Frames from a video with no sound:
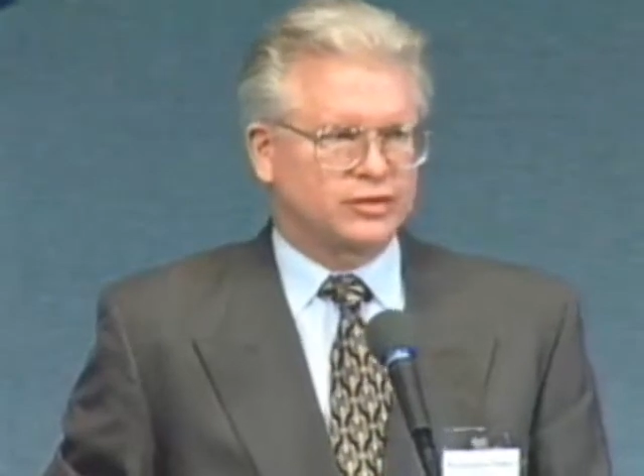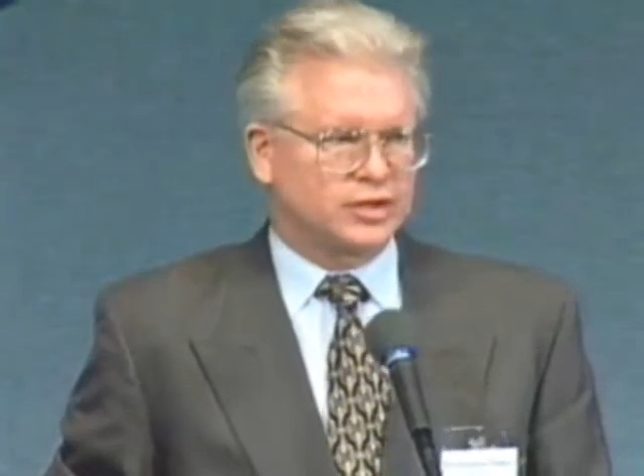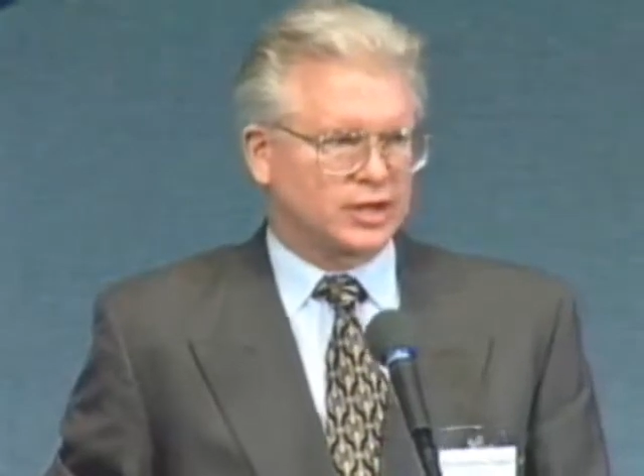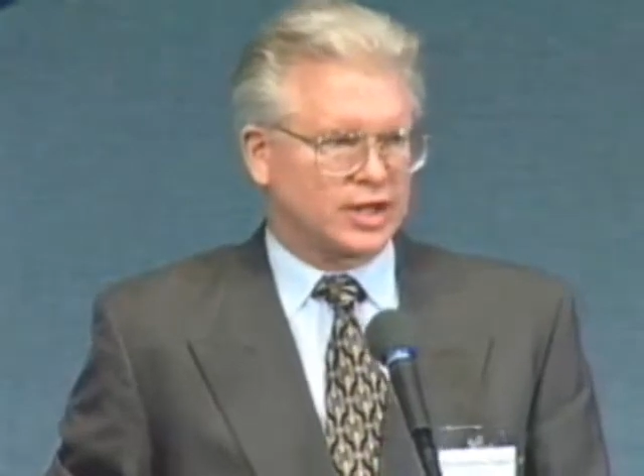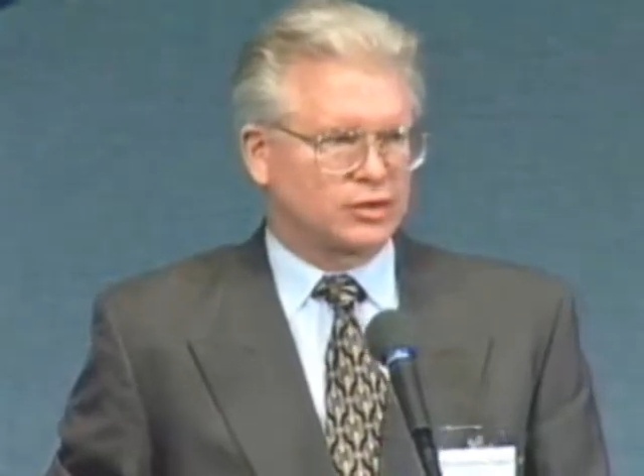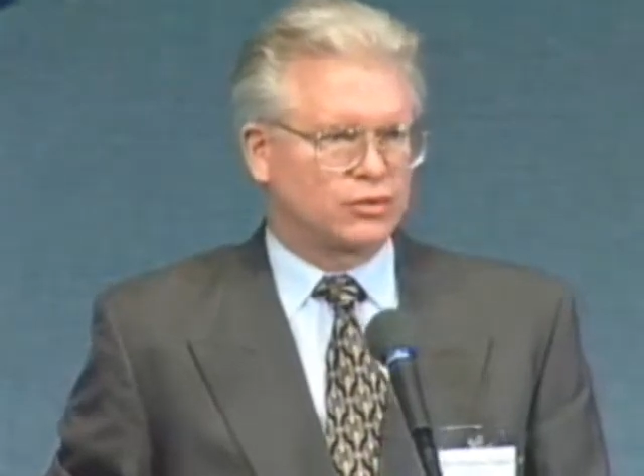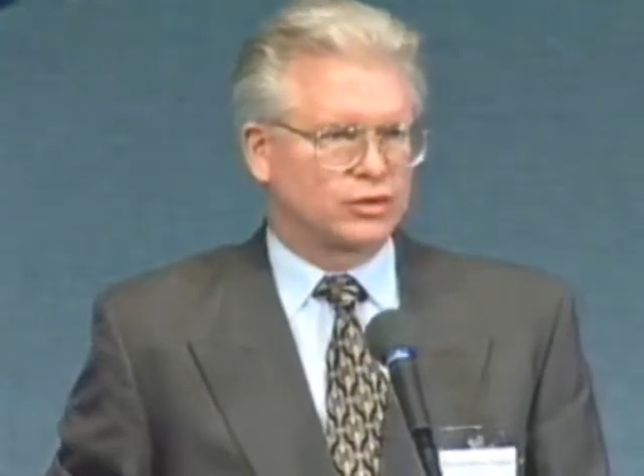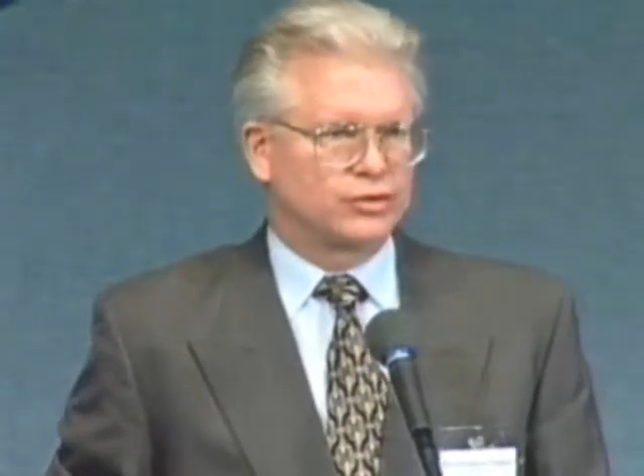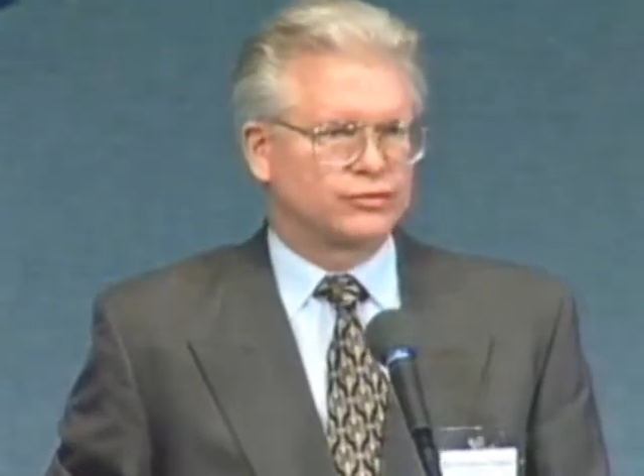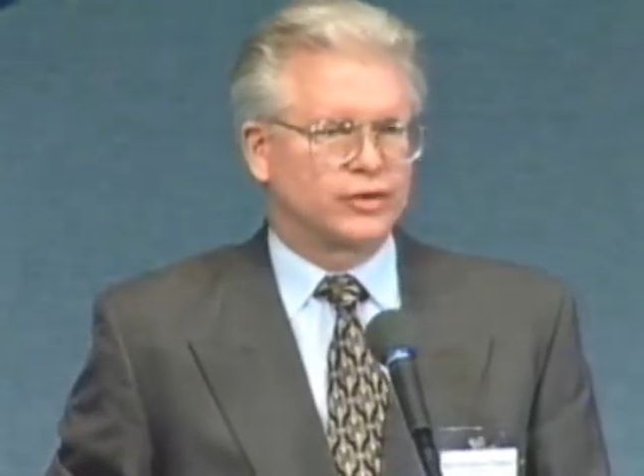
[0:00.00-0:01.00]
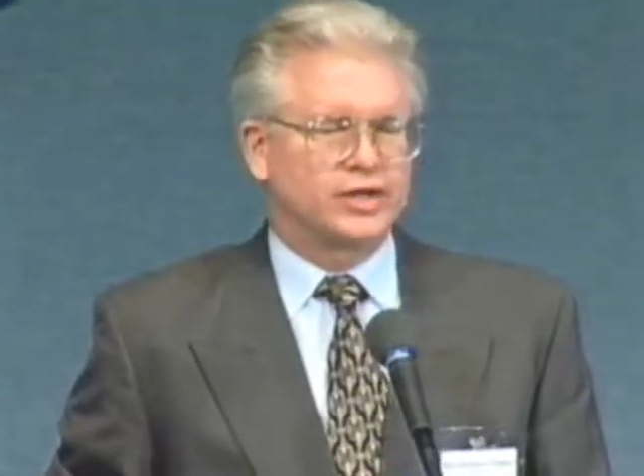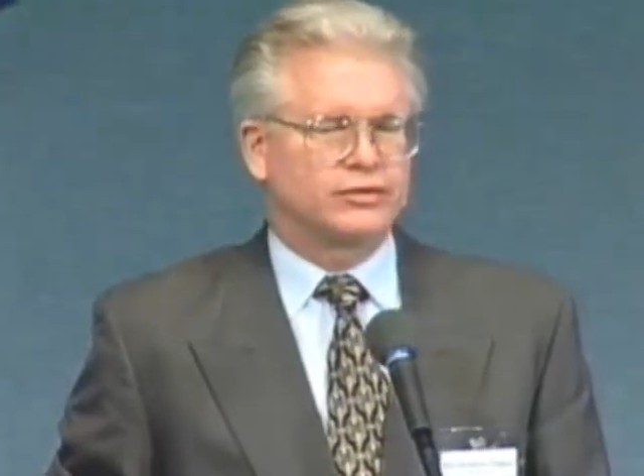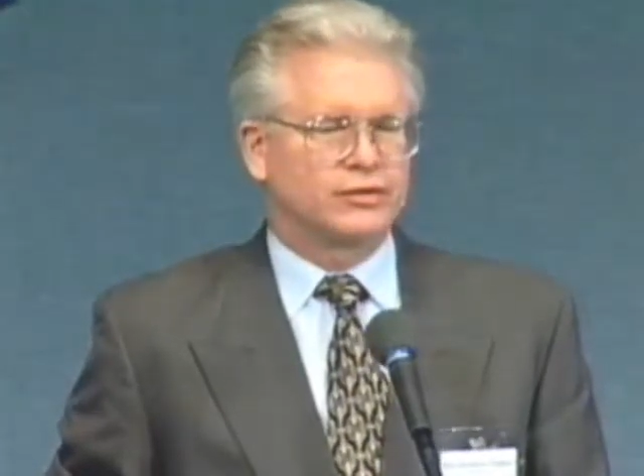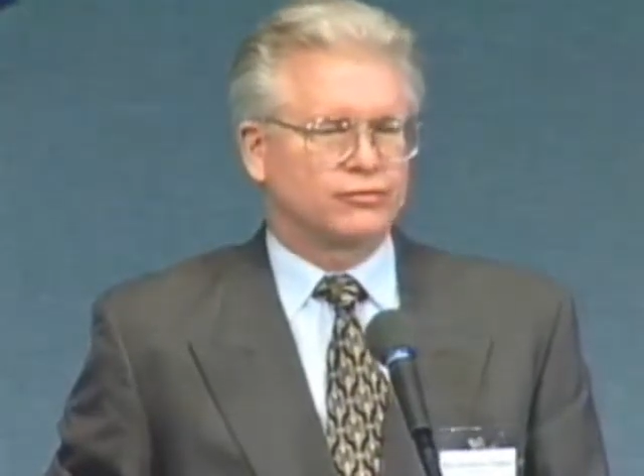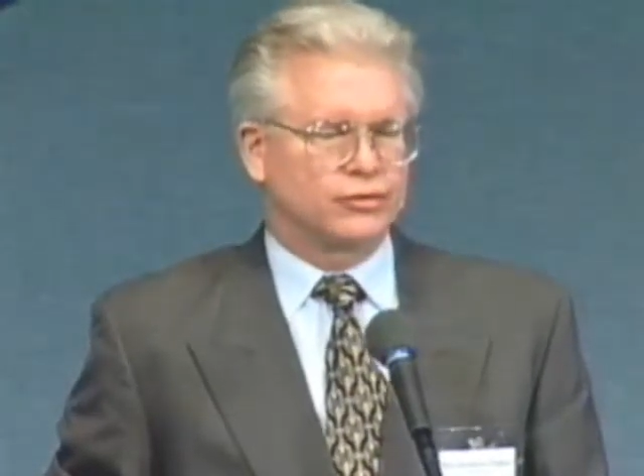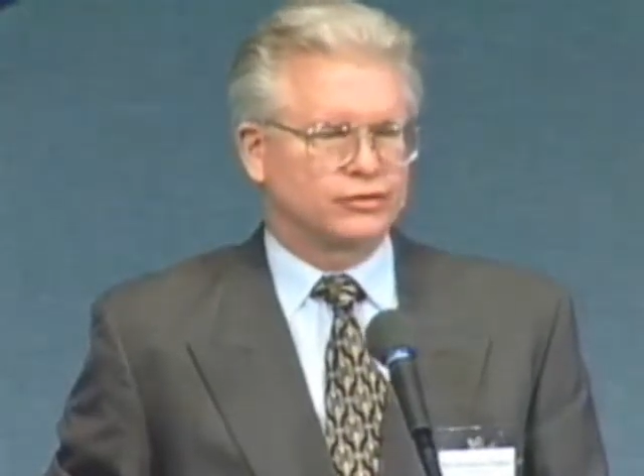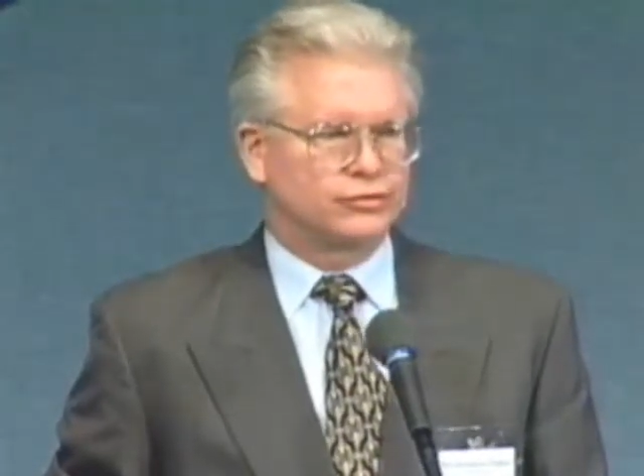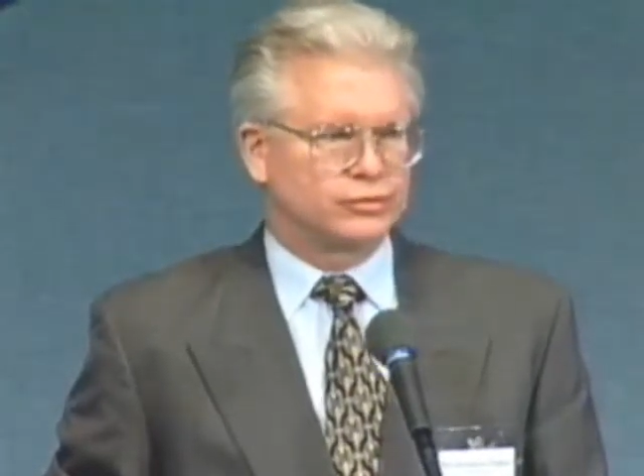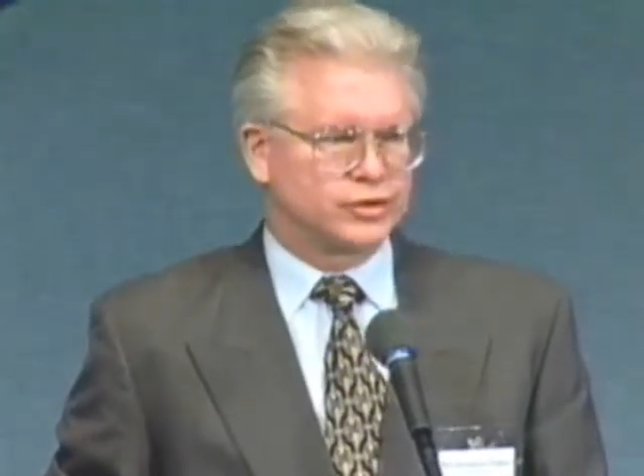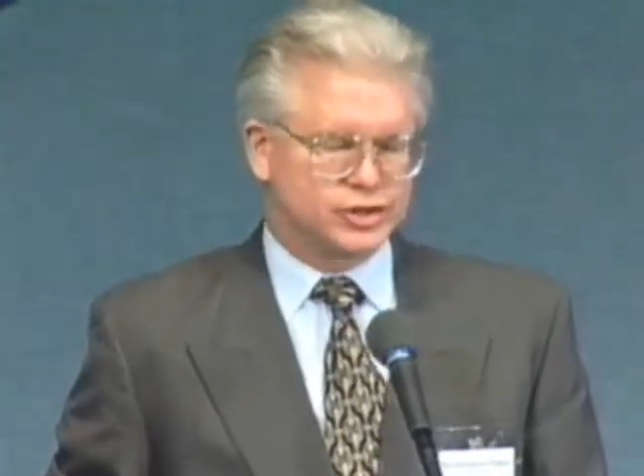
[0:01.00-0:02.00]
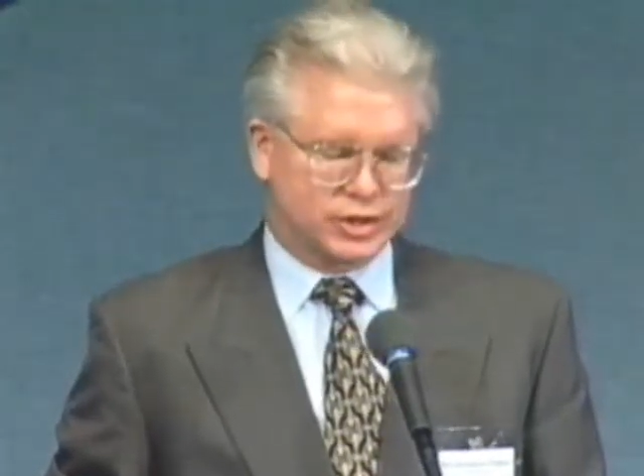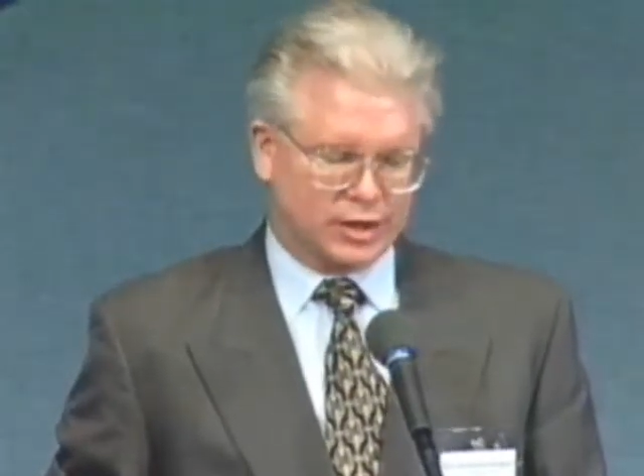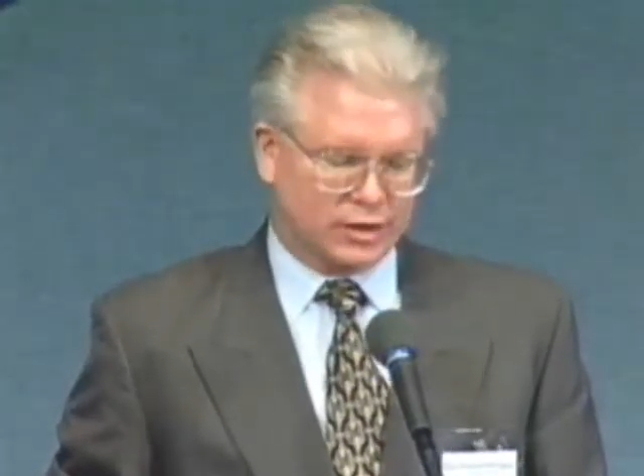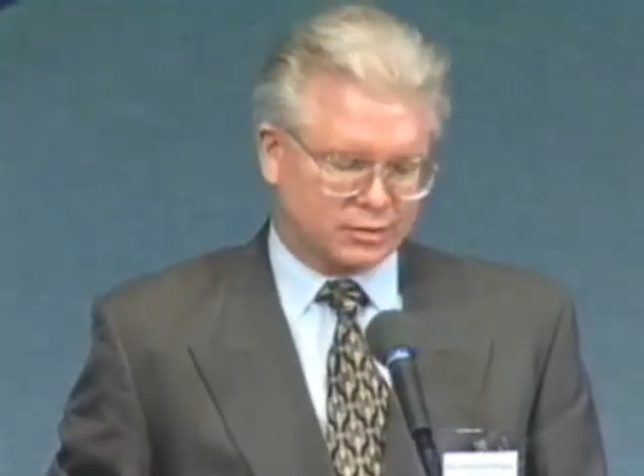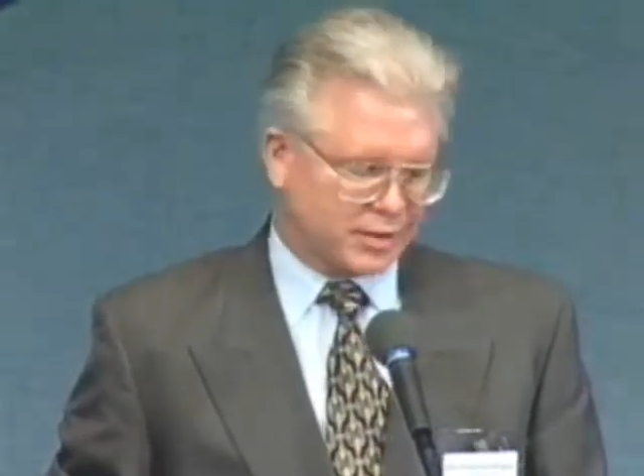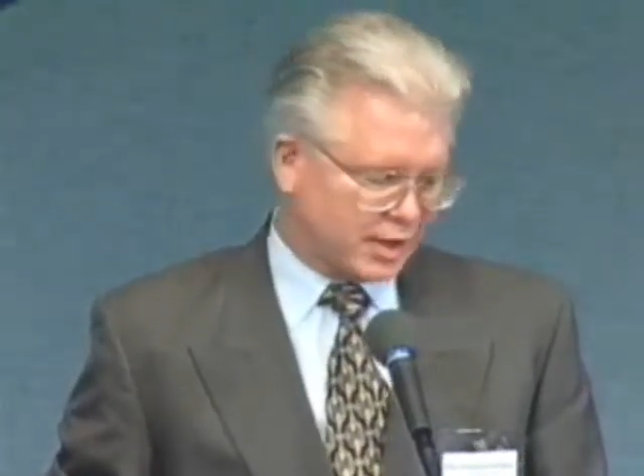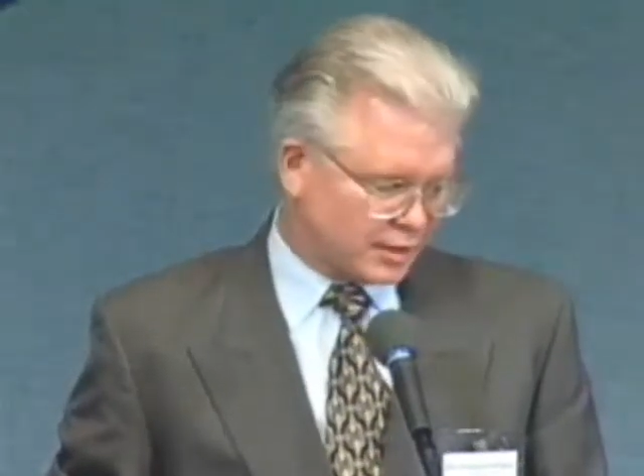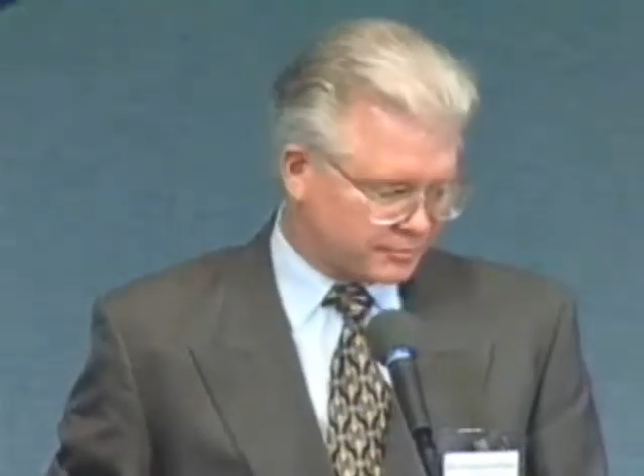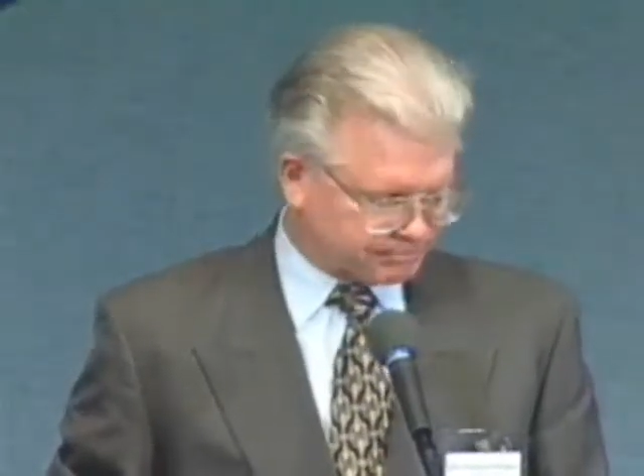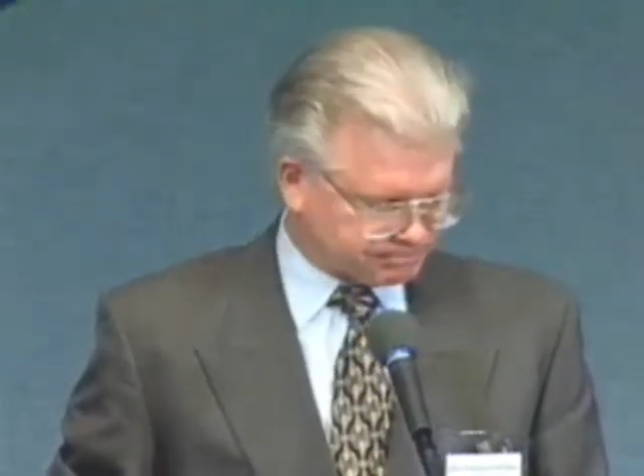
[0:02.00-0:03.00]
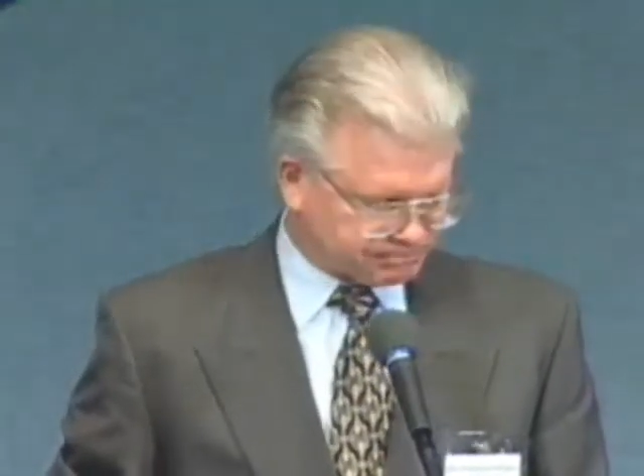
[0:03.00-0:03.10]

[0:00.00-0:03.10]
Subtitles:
the headquarters for 8th Air Force Strategic Air Command,